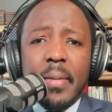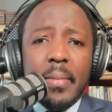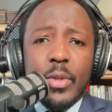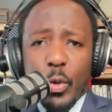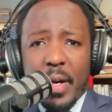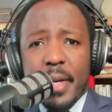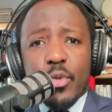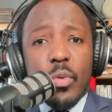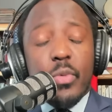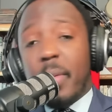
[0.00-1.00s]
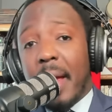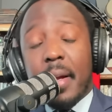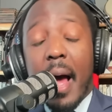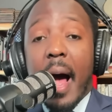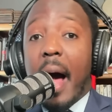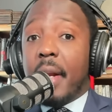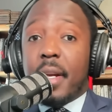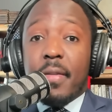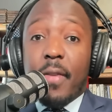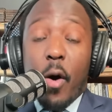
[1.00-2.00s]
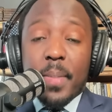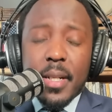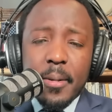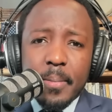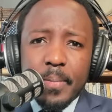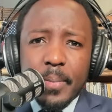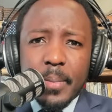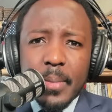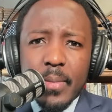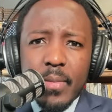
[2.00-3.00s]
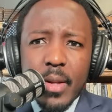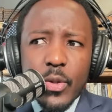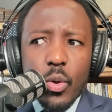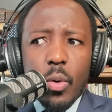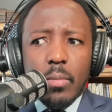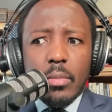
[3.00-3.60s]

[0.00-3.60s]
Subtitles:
your country will remain underdeveloped. So